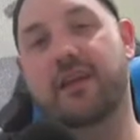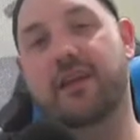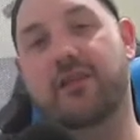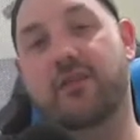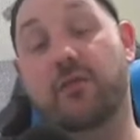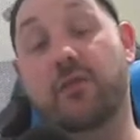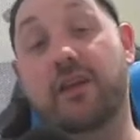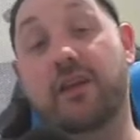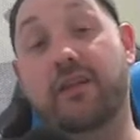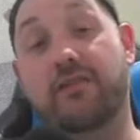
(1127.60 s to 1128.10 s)

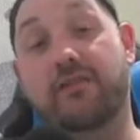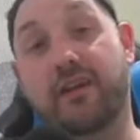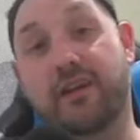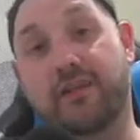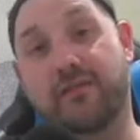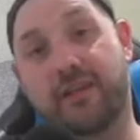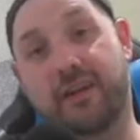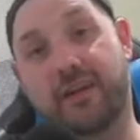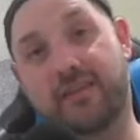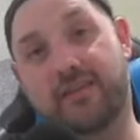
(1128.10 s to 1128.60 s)
it's a really fun
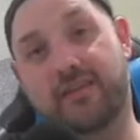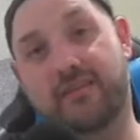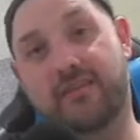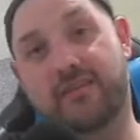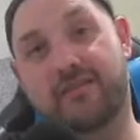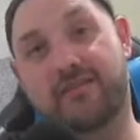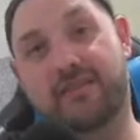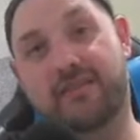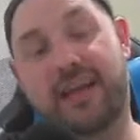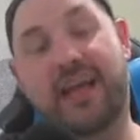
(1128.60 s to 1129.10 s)
effect.
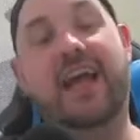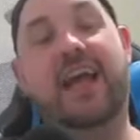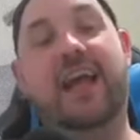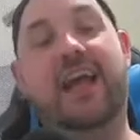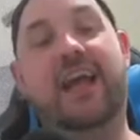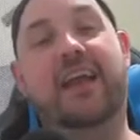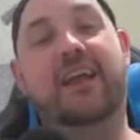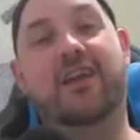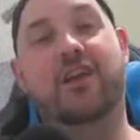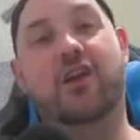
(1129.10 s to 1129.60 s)

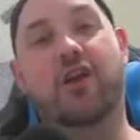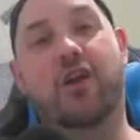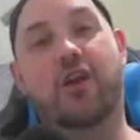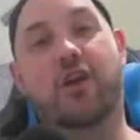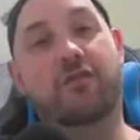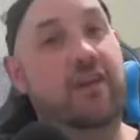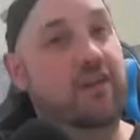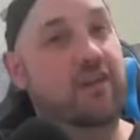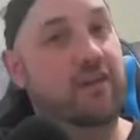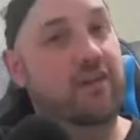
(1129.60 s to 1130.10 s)
And
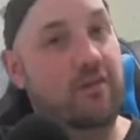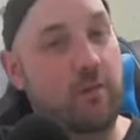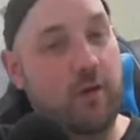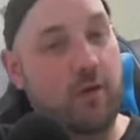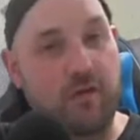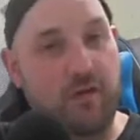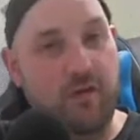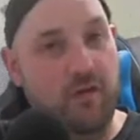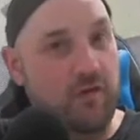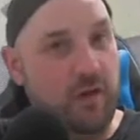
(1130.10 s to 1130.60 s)
Villainous
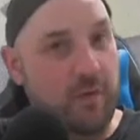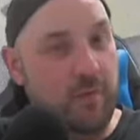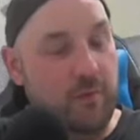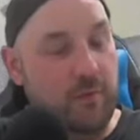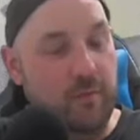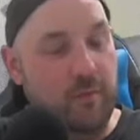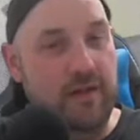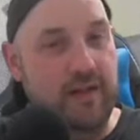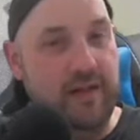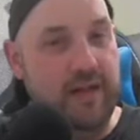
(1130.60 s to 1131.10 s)
Wealth is a very
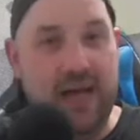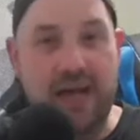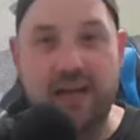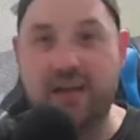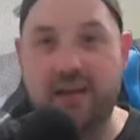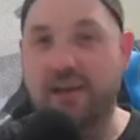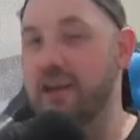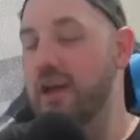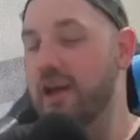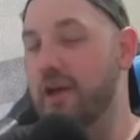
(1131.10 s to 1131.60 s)
popular
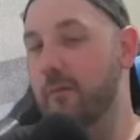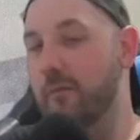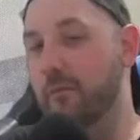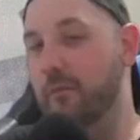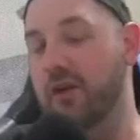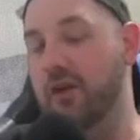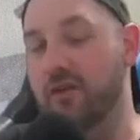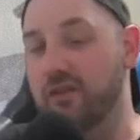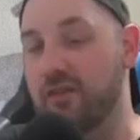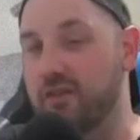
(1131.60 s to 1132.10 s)
card
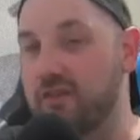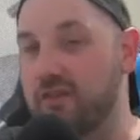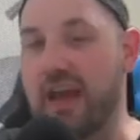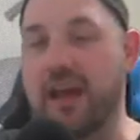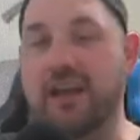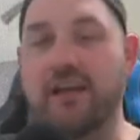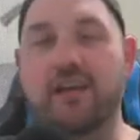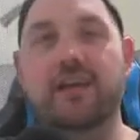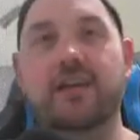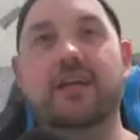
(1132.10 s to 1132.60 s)
because of
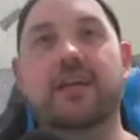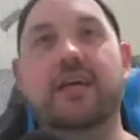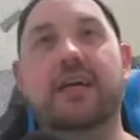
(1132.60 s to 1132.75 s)
that.